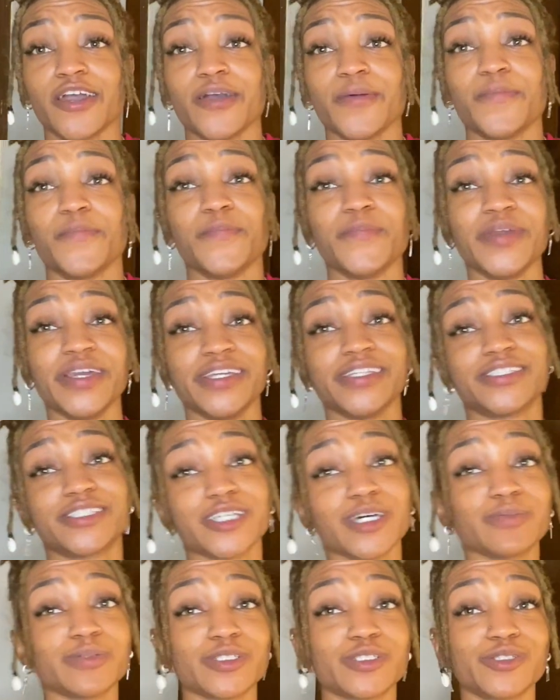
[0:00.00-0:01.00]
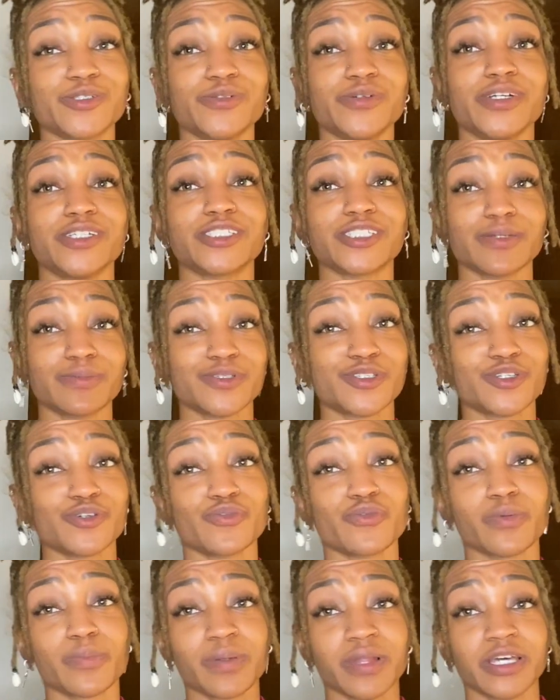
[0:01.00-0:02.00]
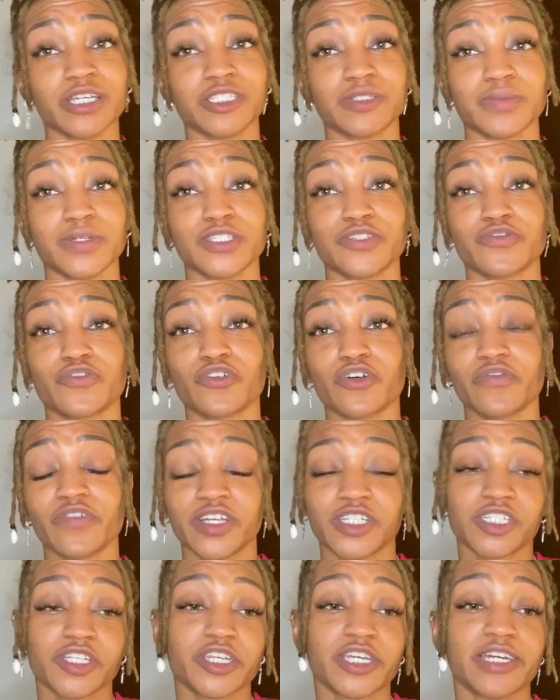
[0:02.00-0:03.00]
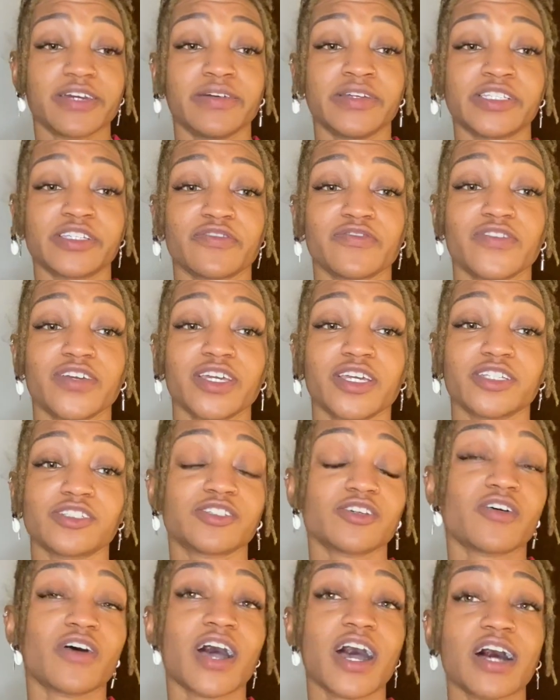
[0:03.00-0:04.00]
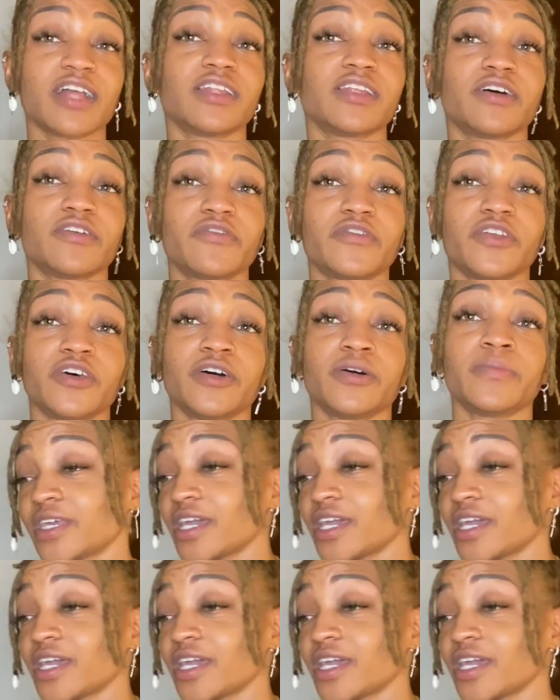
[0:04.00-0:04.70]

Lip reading: meat substitute and substitute replacements for vegetarians and vegans. So I love them.